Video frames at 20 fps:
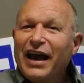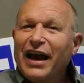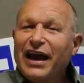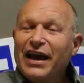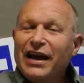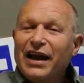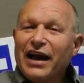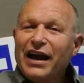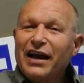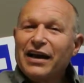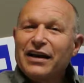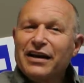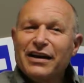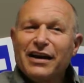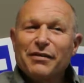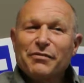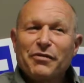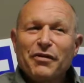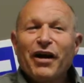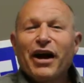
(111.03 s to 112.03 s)
And I ended
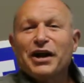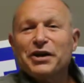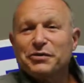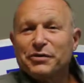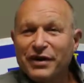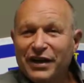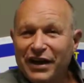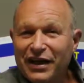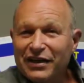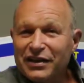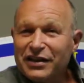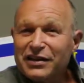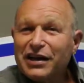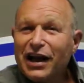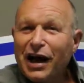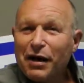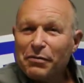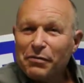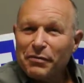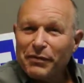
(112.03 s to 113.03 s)
up graduating at the
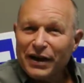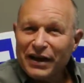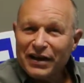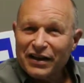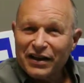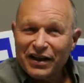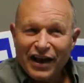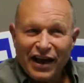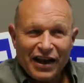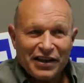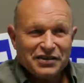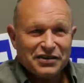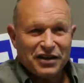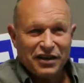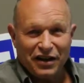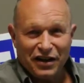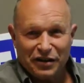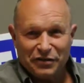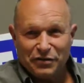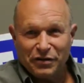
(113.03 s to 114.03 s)
top of my class in
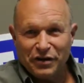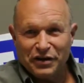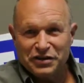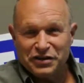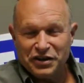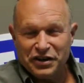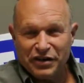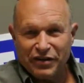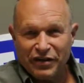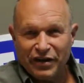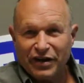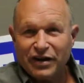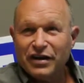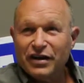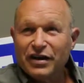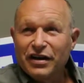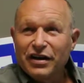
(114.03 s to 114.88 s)
electrical engineering.